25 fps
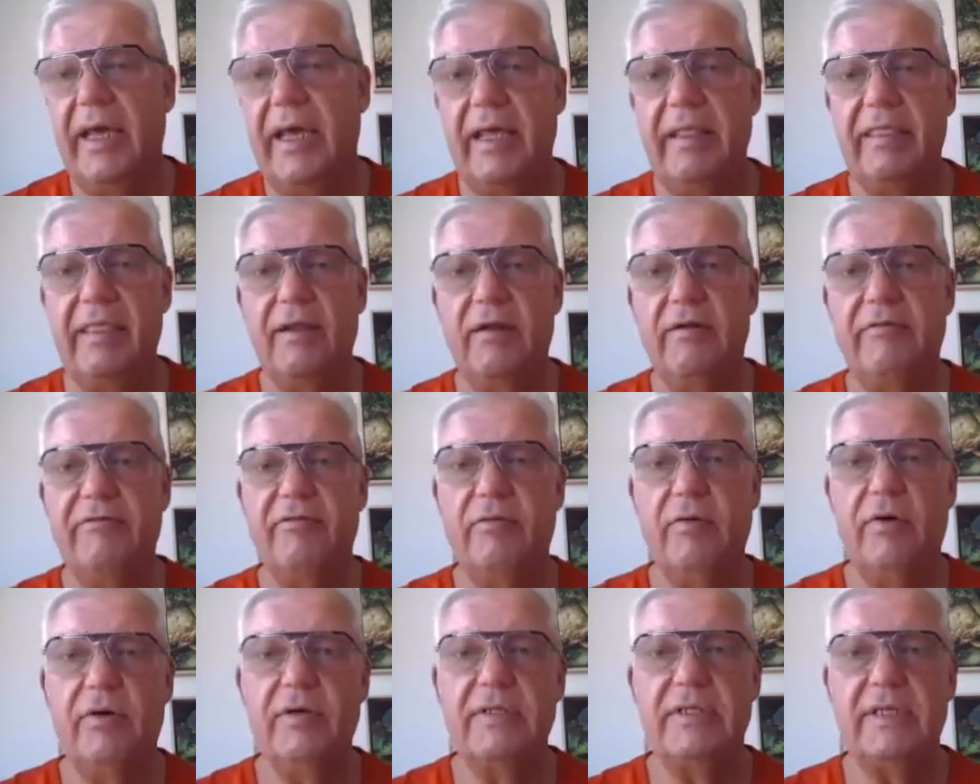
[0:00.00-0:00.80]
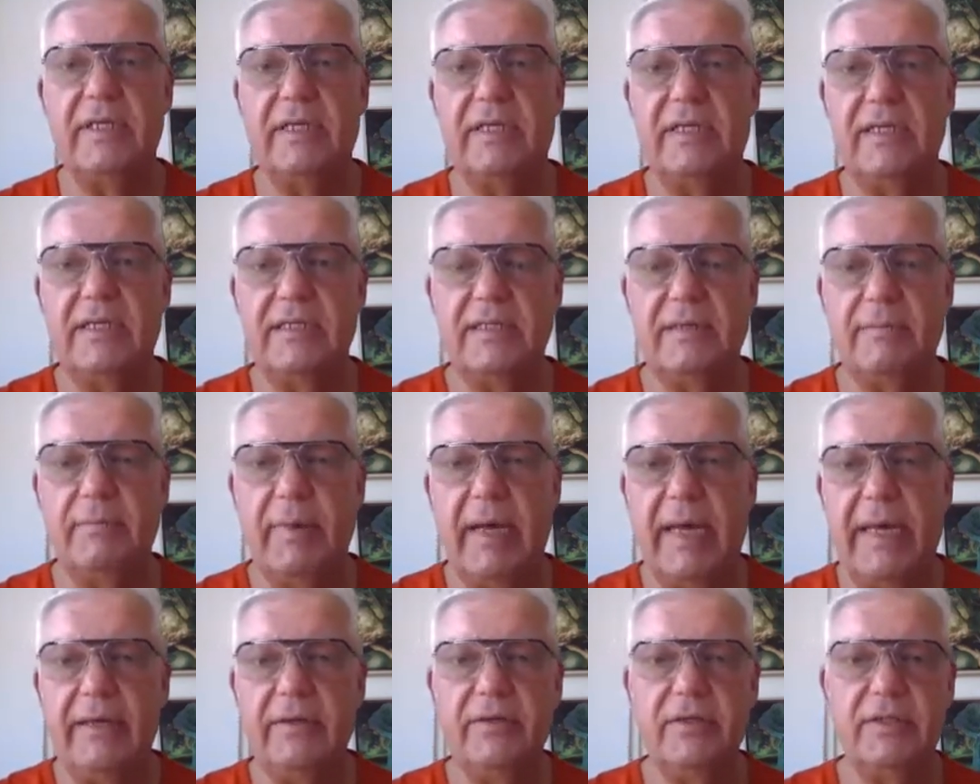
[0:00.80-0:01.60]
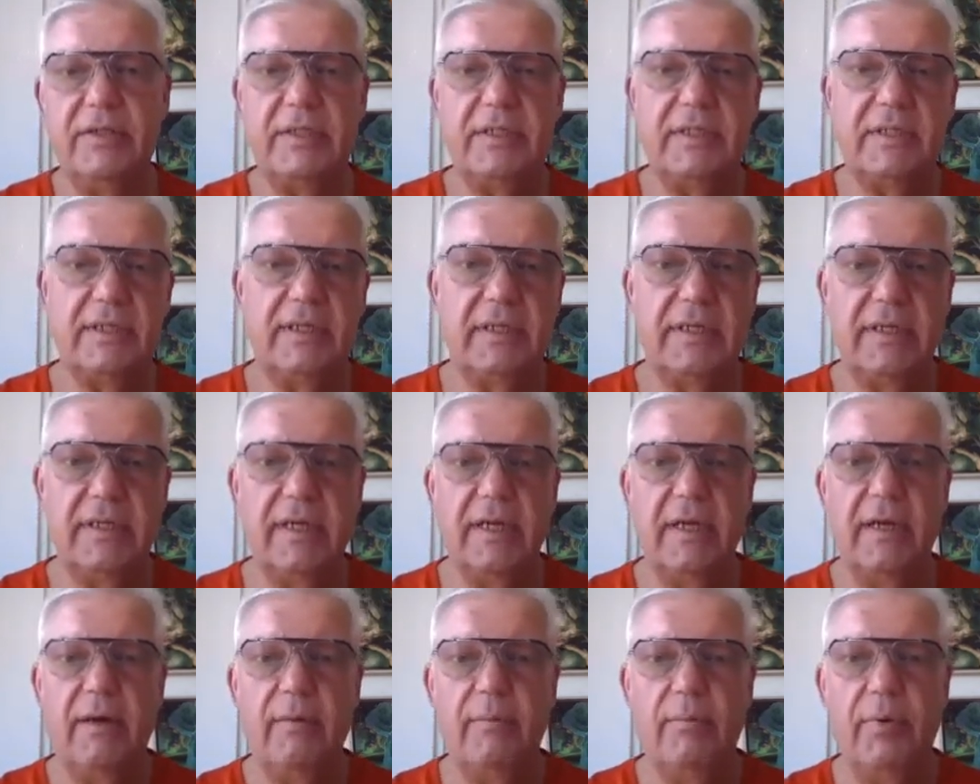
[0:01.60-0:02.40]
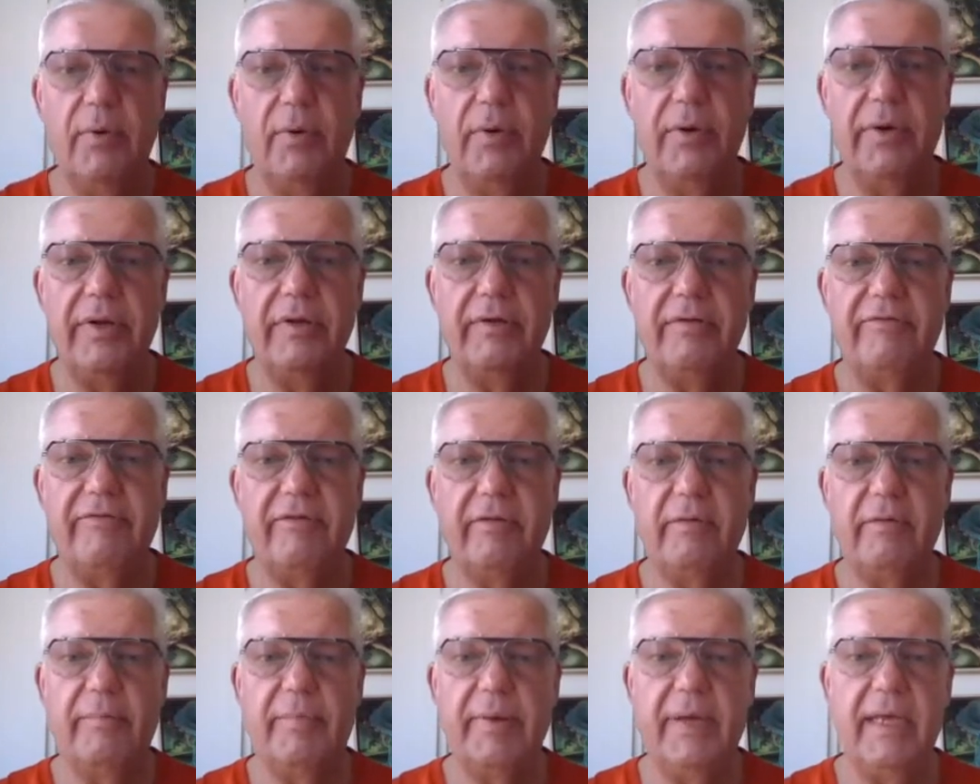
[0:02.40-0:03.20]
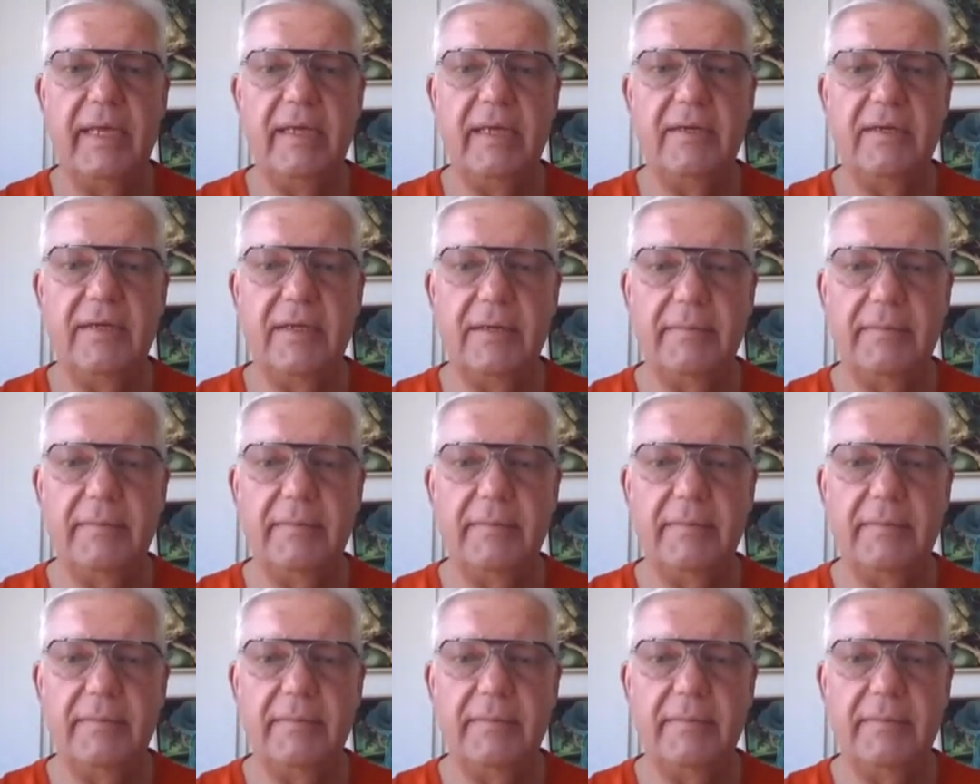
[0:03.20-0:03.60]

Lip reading: And then, of course, it is a minus point for the paint.